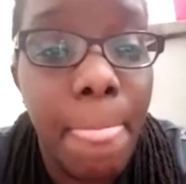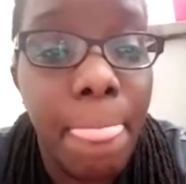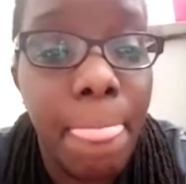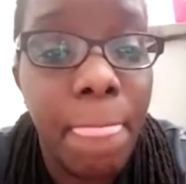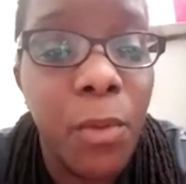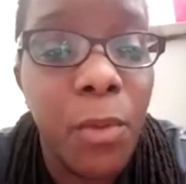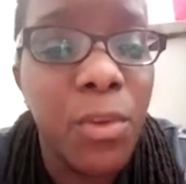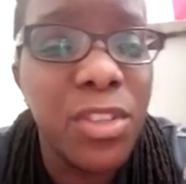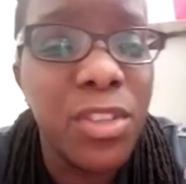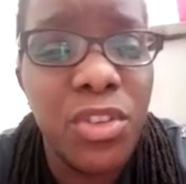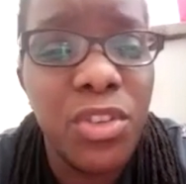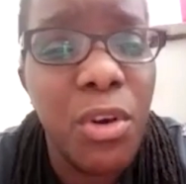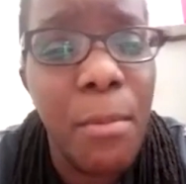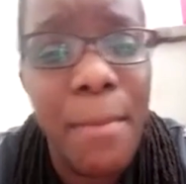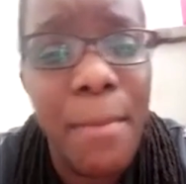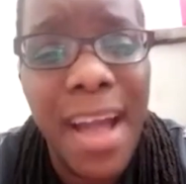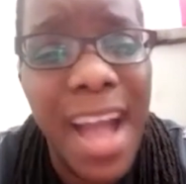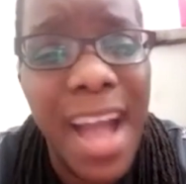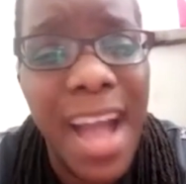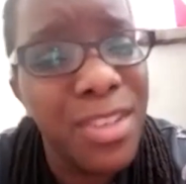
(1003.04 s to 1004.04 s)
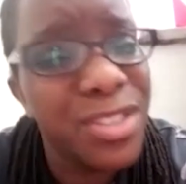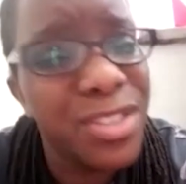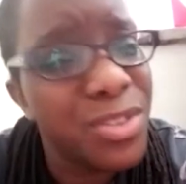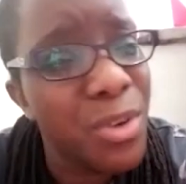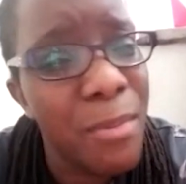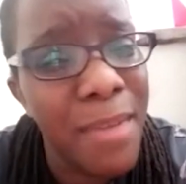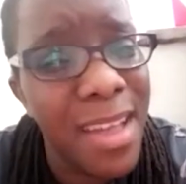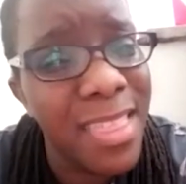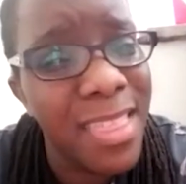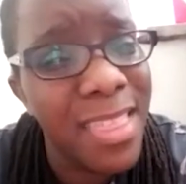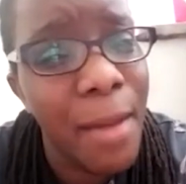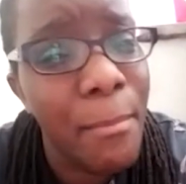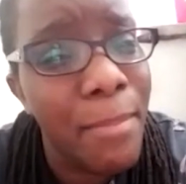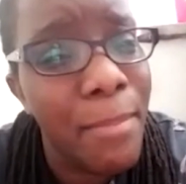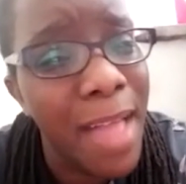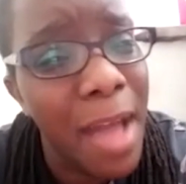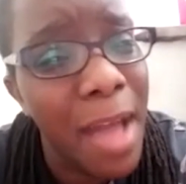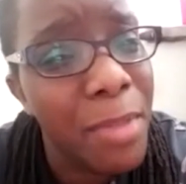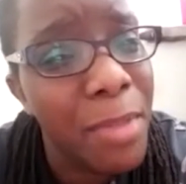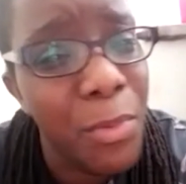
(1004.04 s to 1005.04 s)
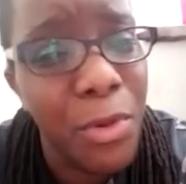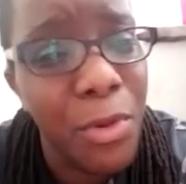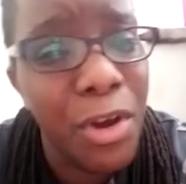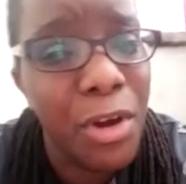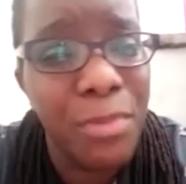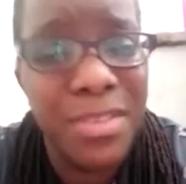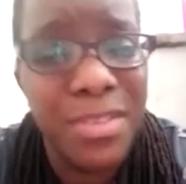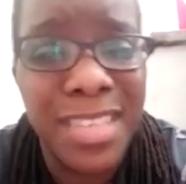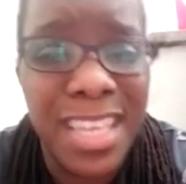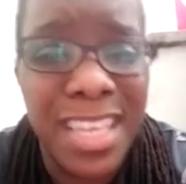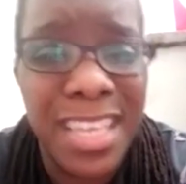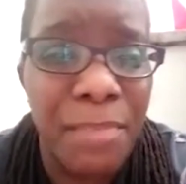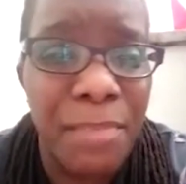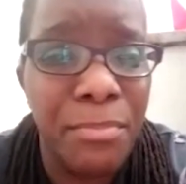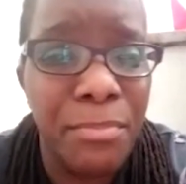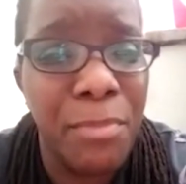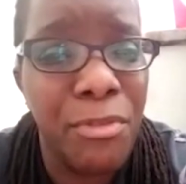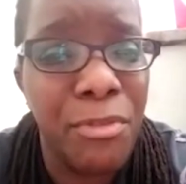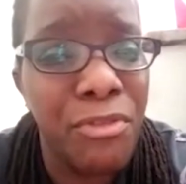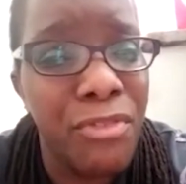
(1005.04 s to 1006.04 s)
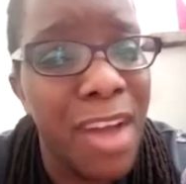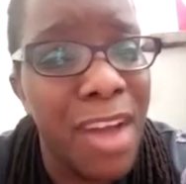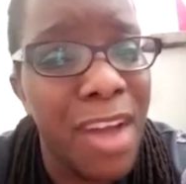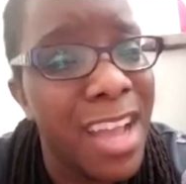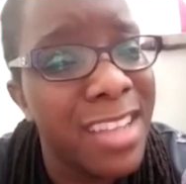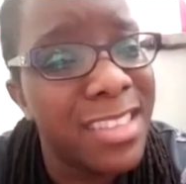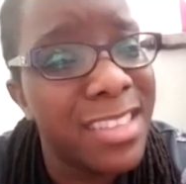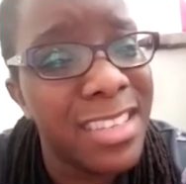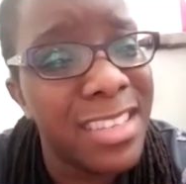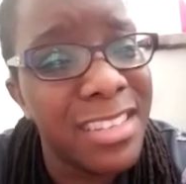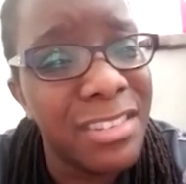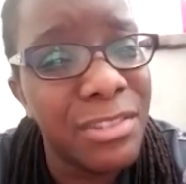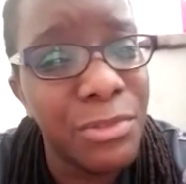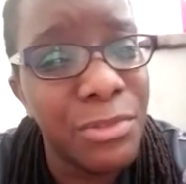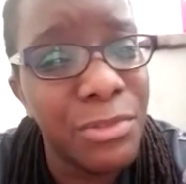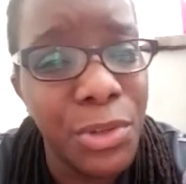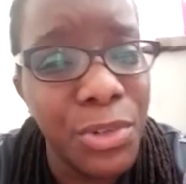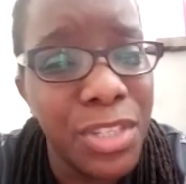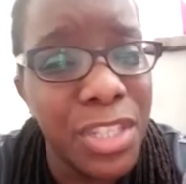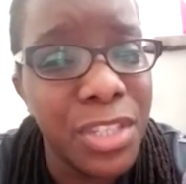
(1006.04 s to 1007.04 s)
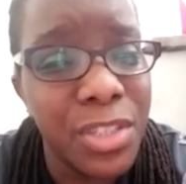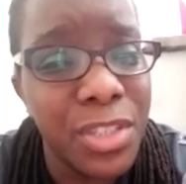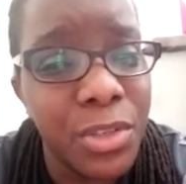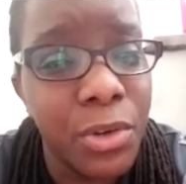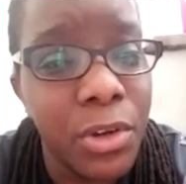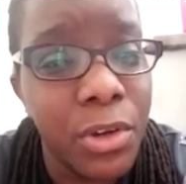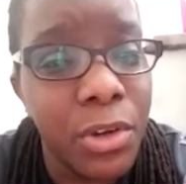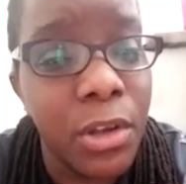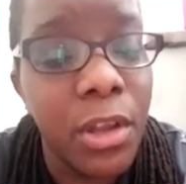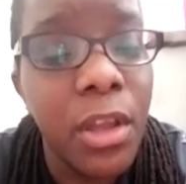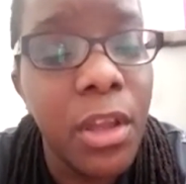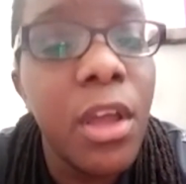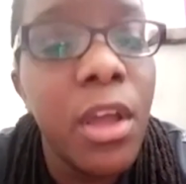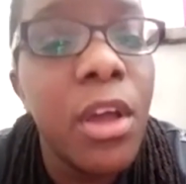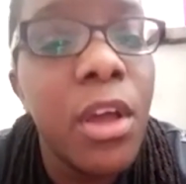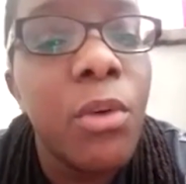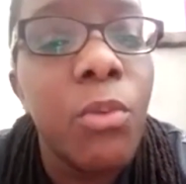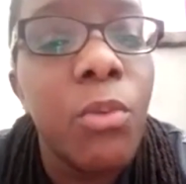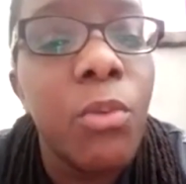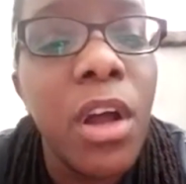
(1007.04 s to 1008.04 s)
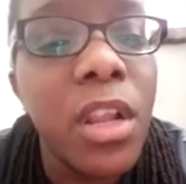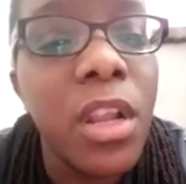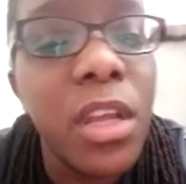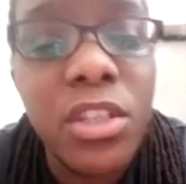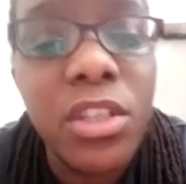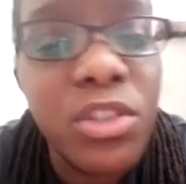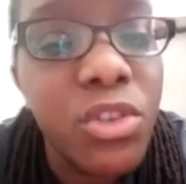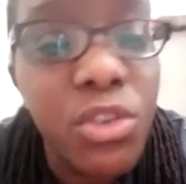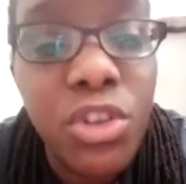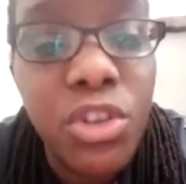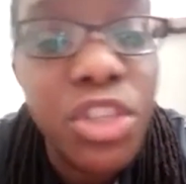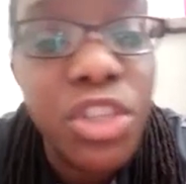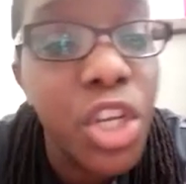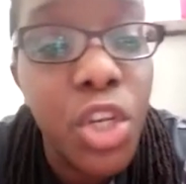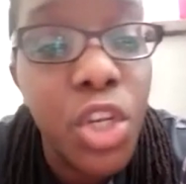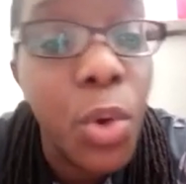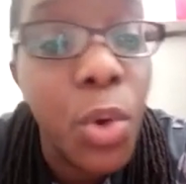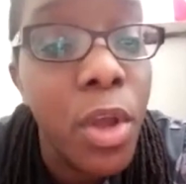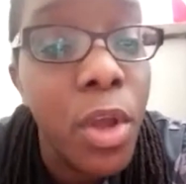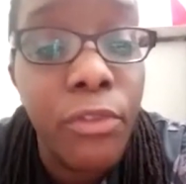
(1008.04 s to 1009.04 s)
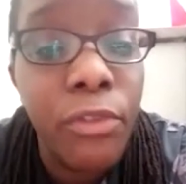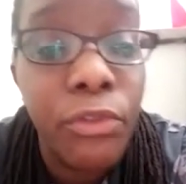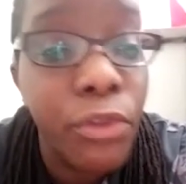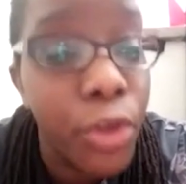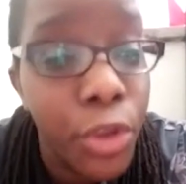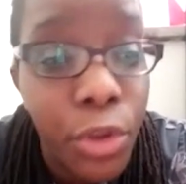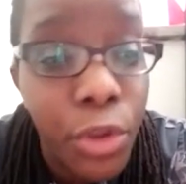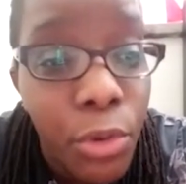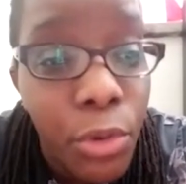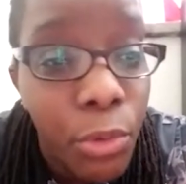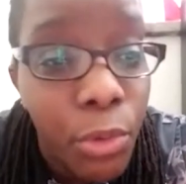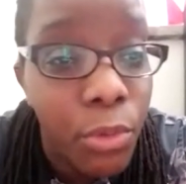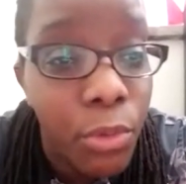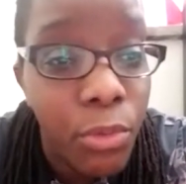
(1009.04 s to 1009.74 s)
I was so mad that Black people were upset that people rioted Gucci store. What is Gucci doing for you?